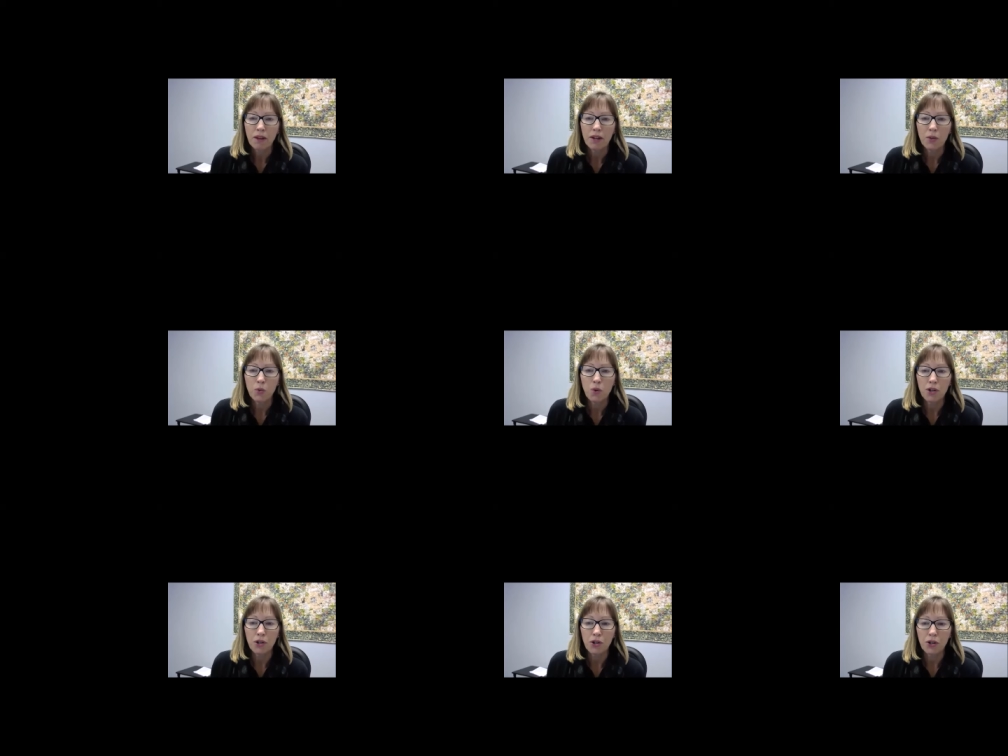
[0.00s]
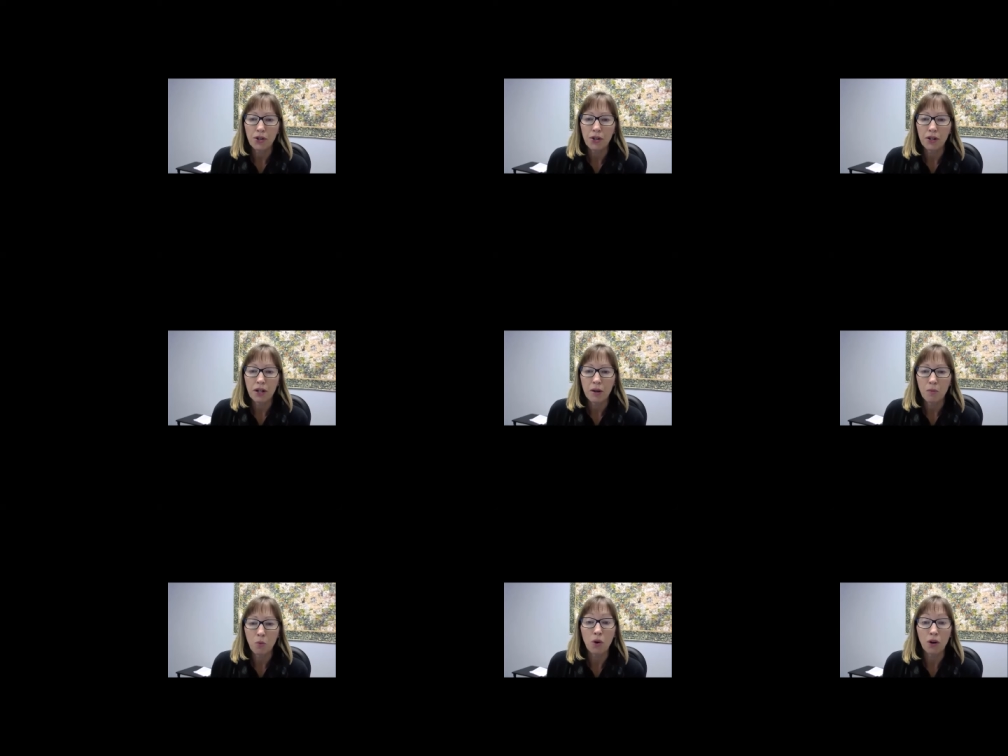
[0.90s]
it's what should
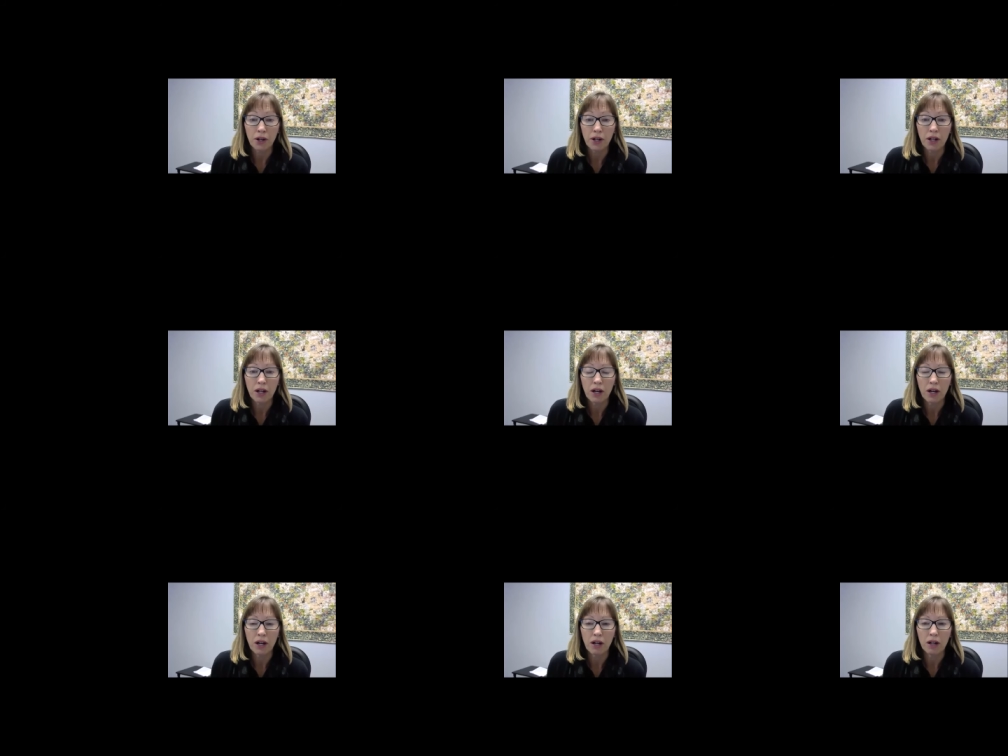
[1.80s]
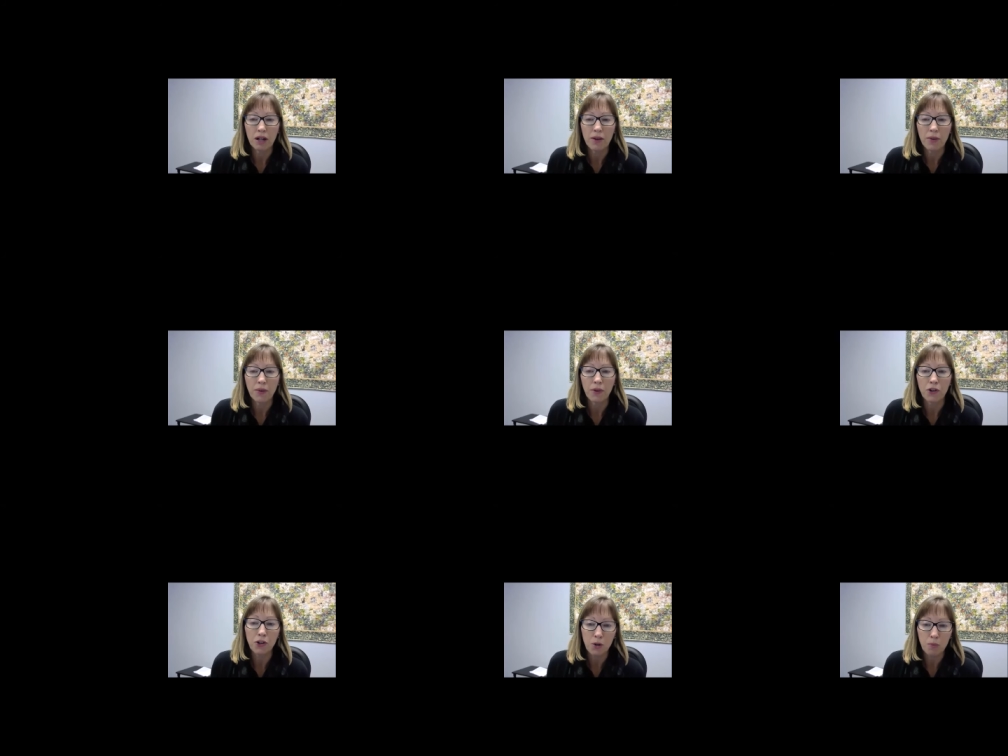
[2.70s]
work, and that there
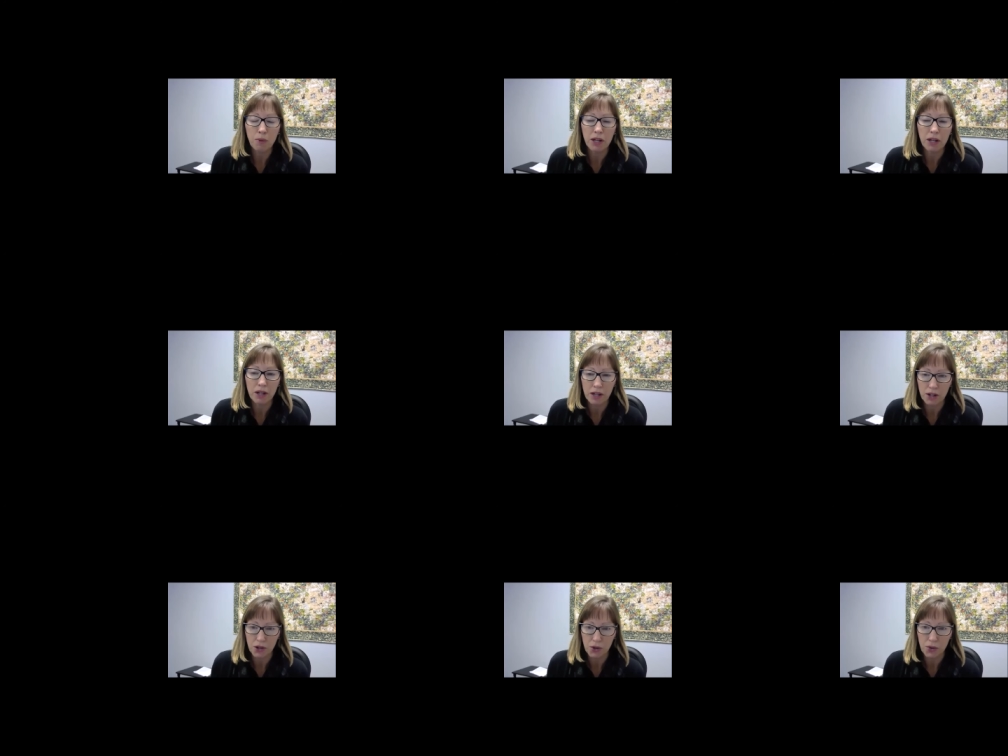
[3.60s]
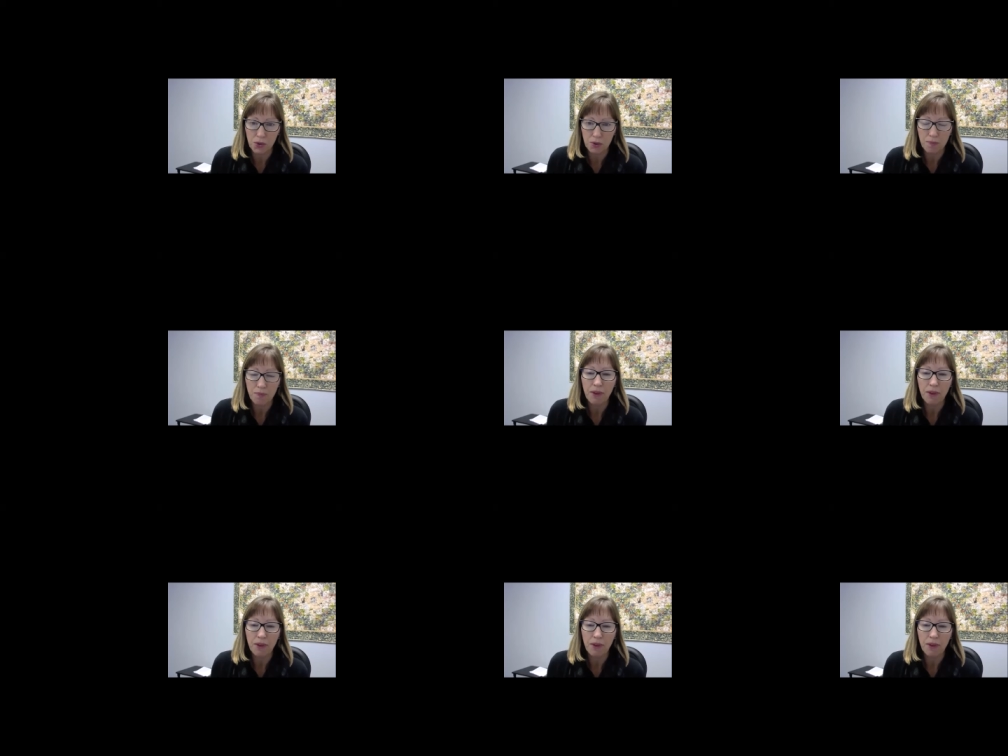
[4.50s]
shouldn't be issues.